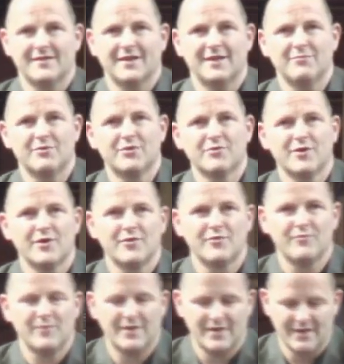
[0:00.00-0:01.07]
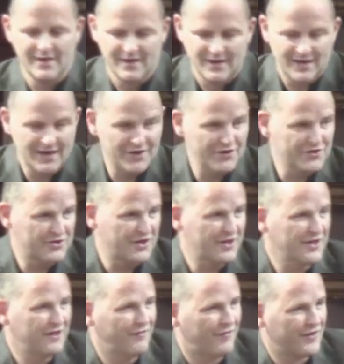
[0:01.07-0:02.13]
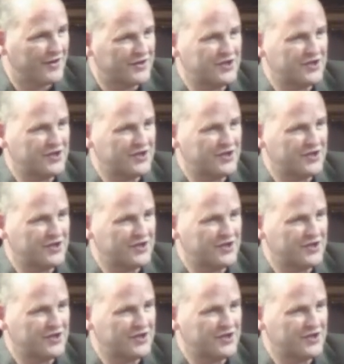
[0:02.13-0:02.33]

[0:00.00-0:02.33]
and we go our own way. And there's a need for a